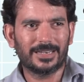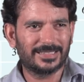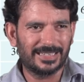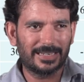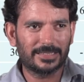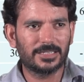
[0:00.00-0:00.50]

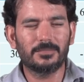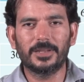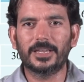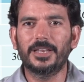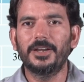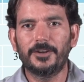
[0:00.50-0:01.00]
That doesn't
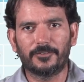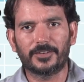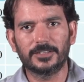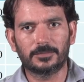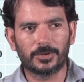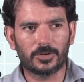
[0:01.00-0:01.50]
make any
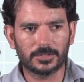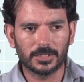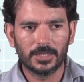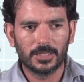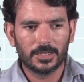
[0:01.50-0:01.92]
difference, because